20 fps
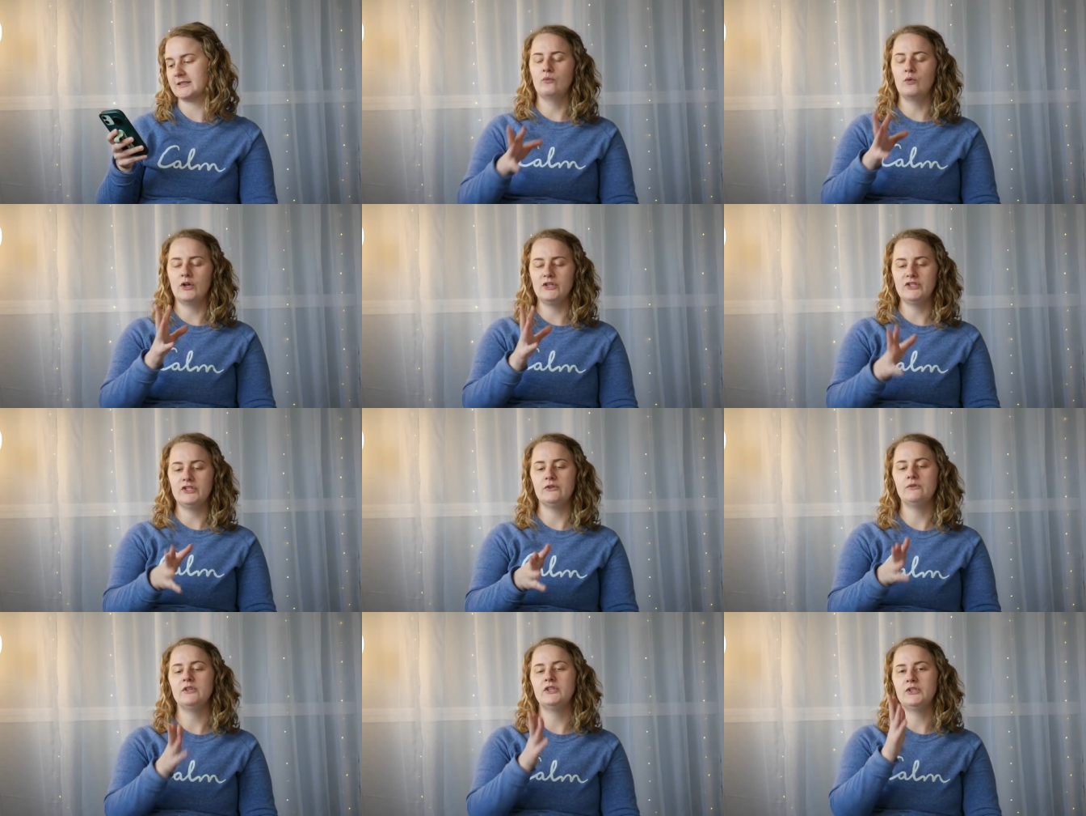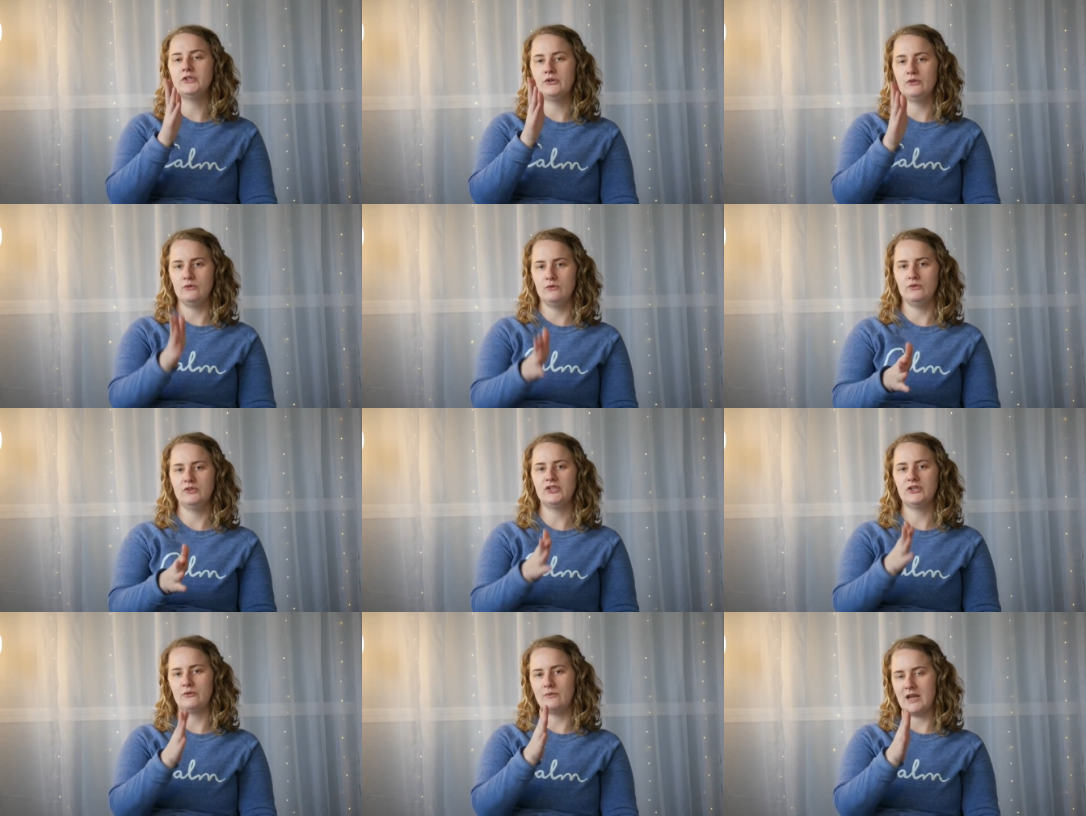Once you
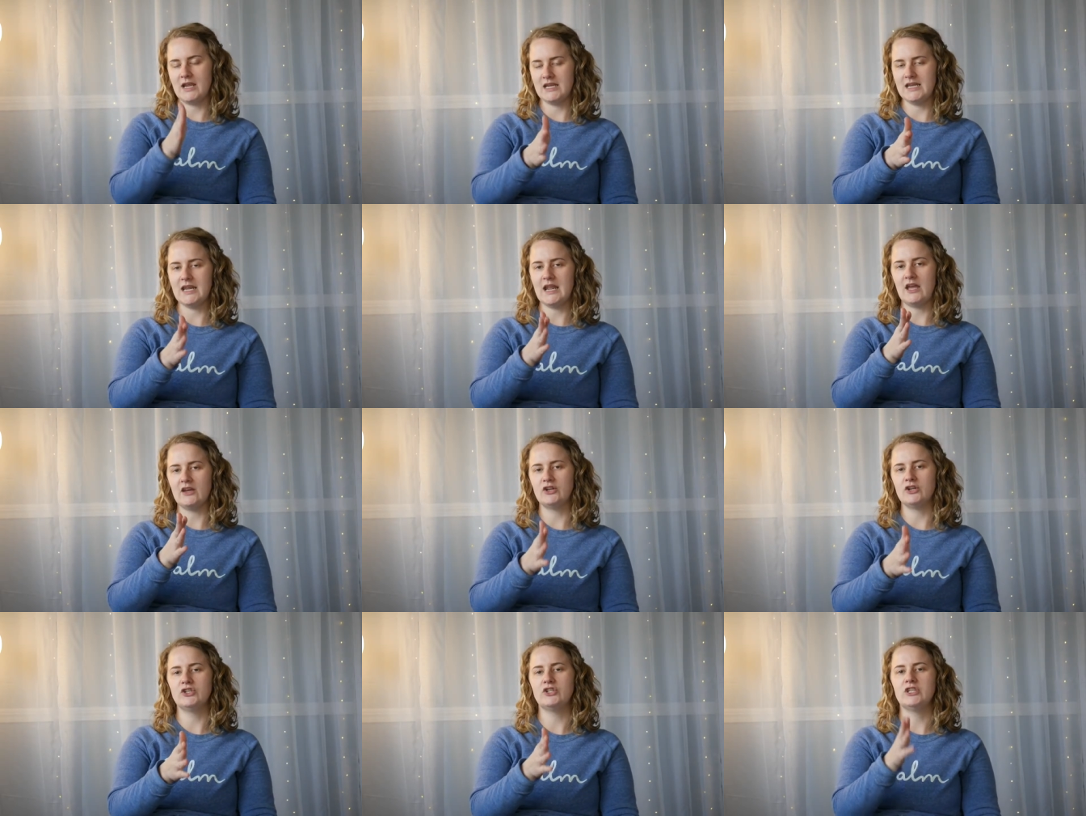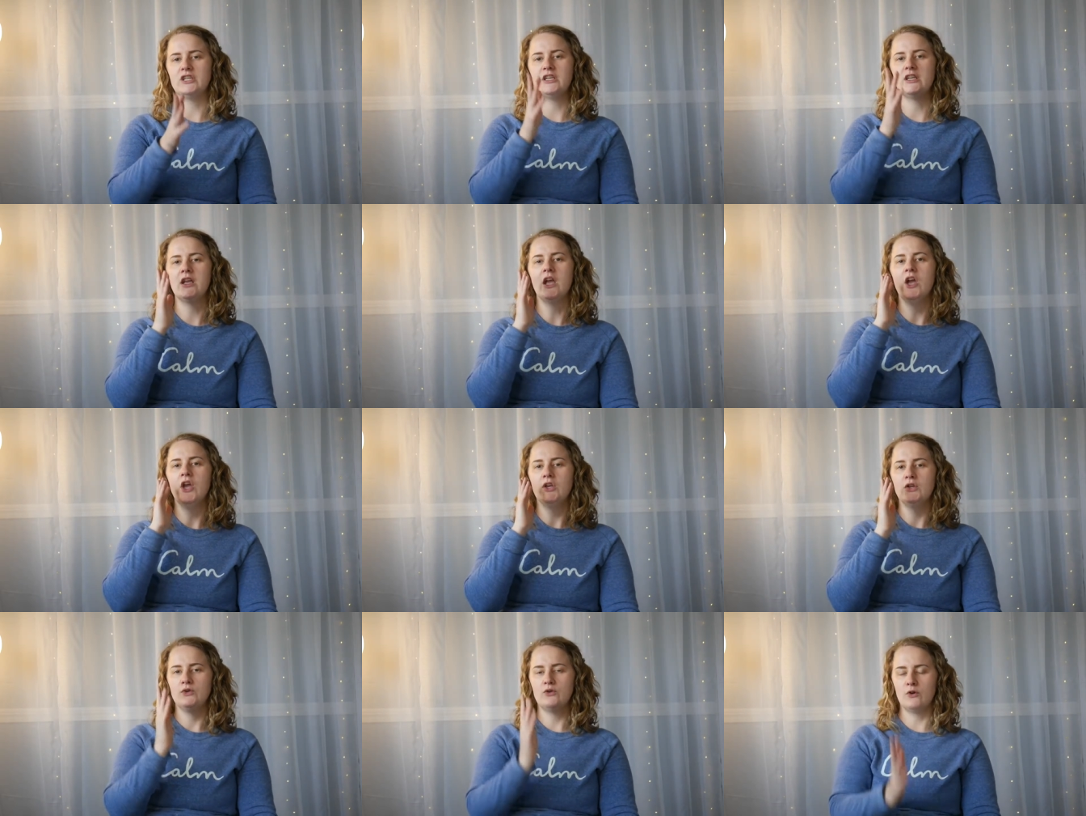attune to Reiki energy,
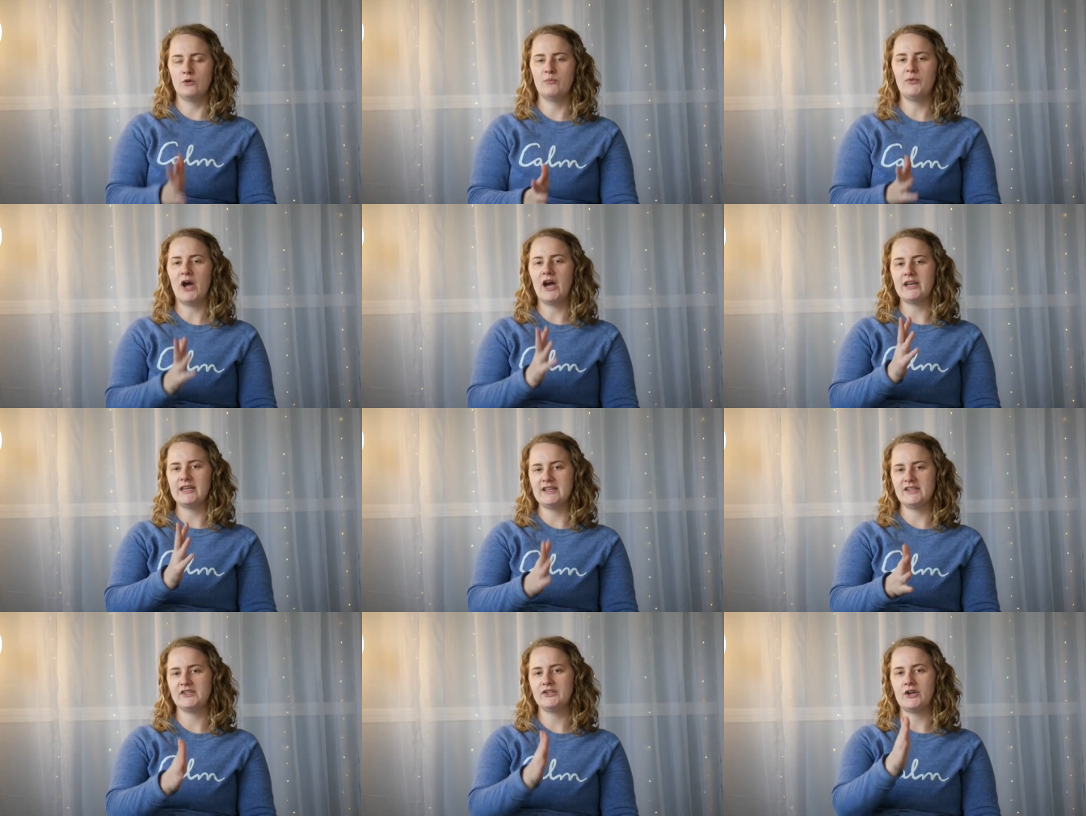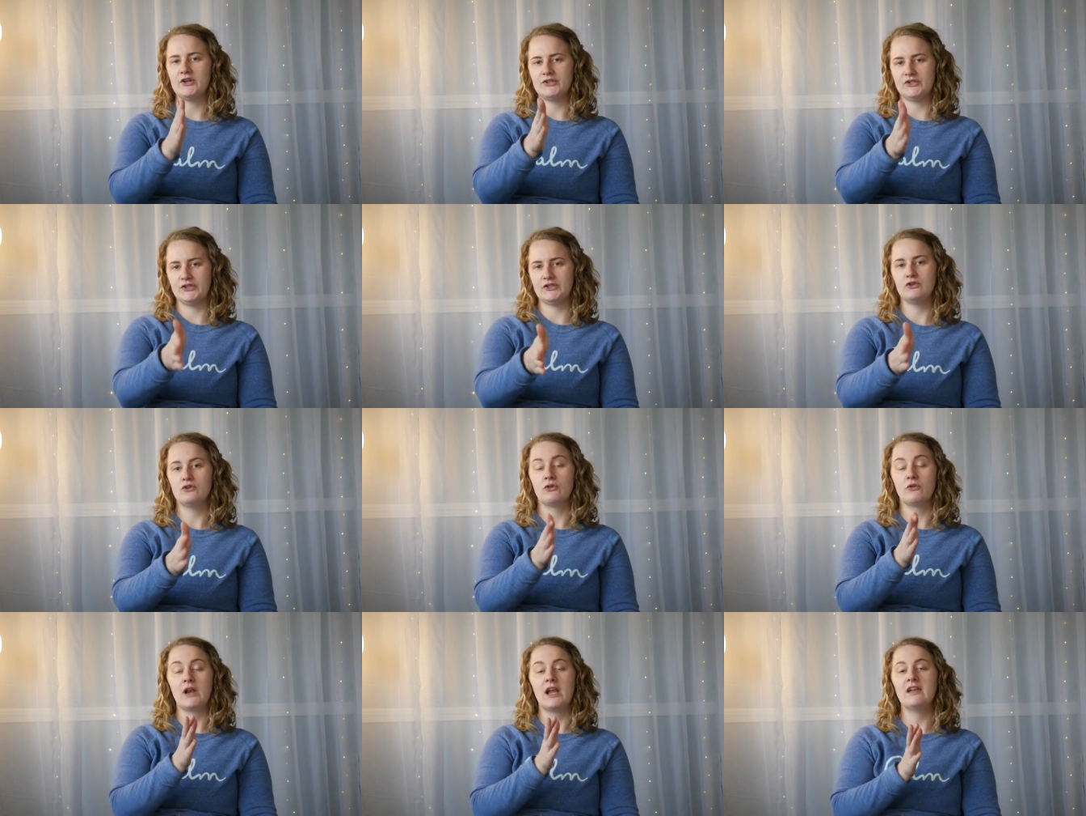your body starts to
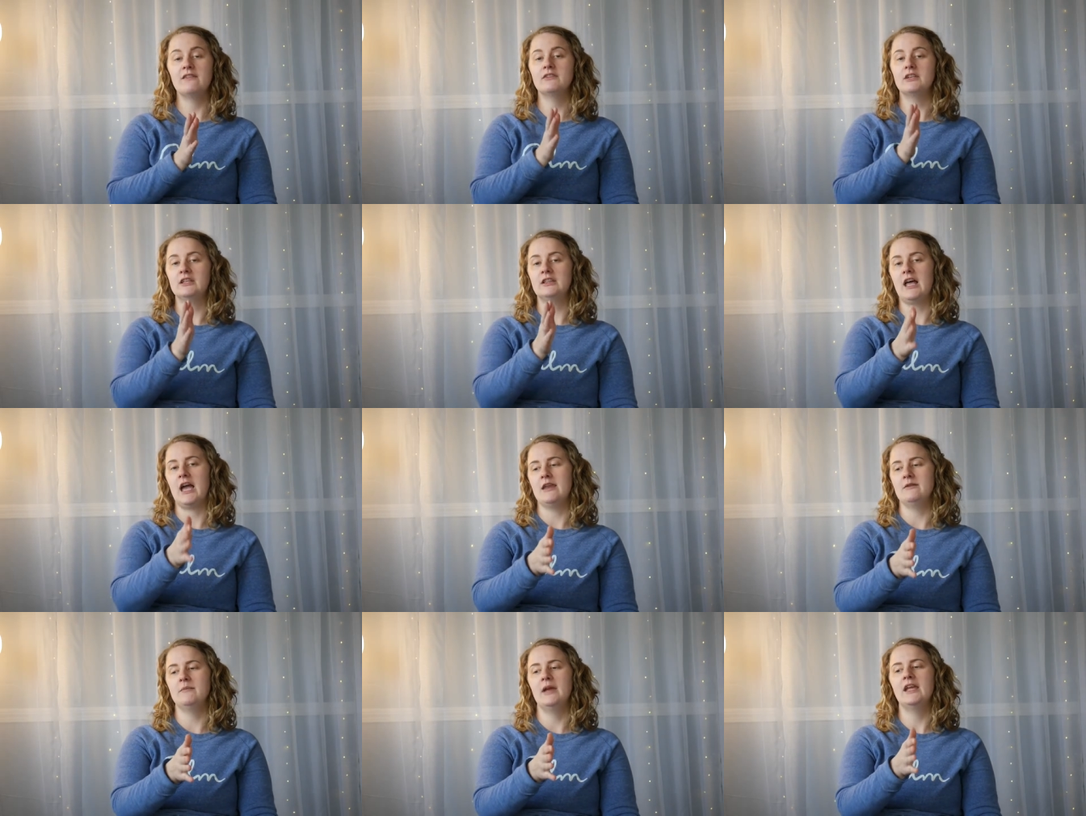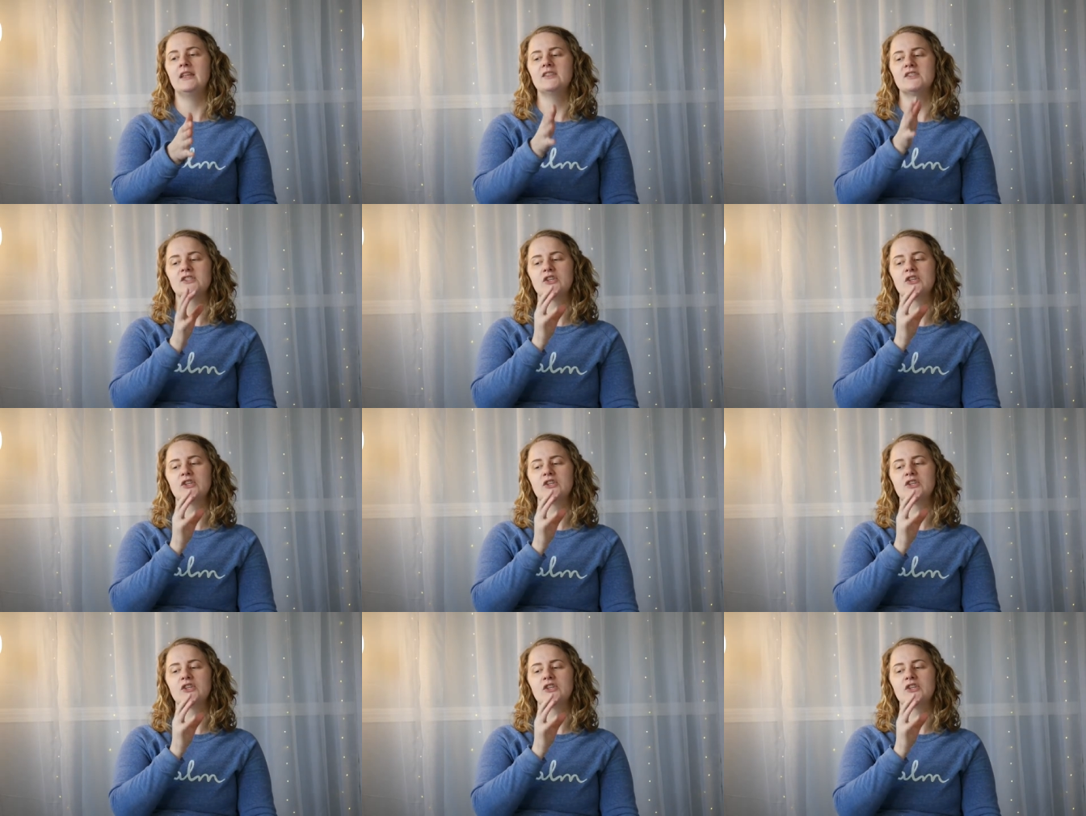crave alignment.